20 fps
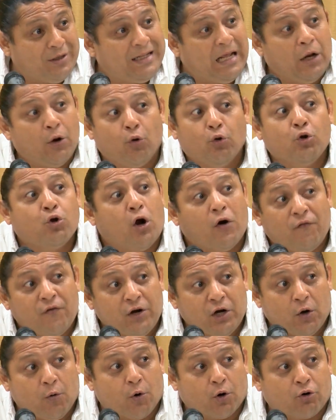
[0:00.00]
They don't
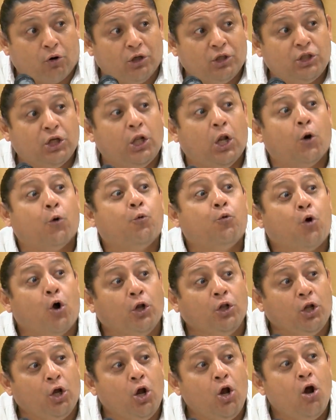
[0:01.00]
govern our country. They
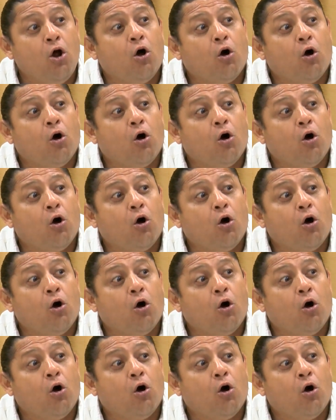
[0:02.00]
run